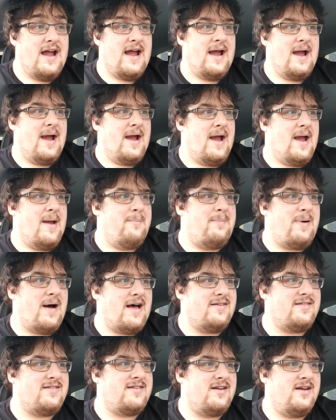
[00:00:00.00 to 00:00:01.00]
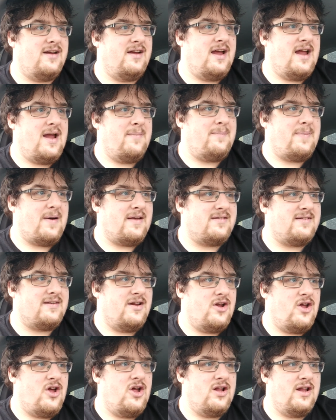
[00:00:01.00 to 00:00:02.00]
it passed
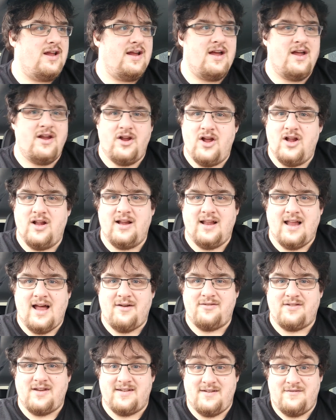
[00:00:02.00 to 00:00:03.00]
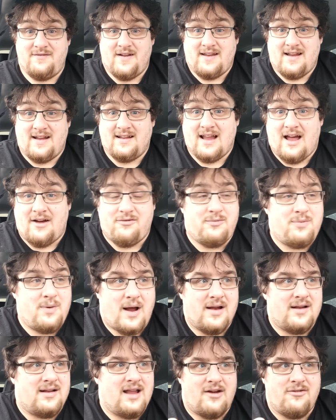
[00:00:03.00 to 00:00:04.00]
an early laugh test. In fact, I'd
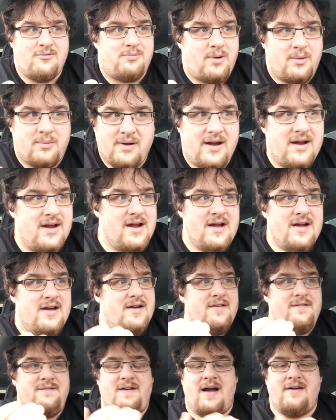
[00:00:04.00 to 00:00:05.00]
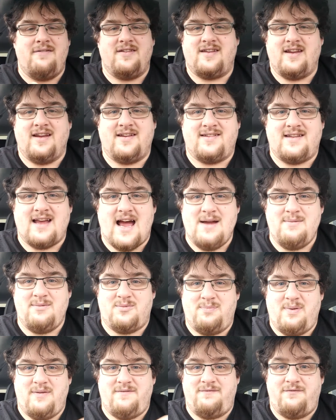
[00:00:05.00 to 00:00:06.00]
laughed probably 5 or 6 times
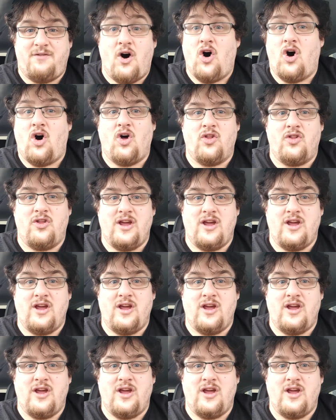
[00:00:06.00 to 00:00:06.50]
before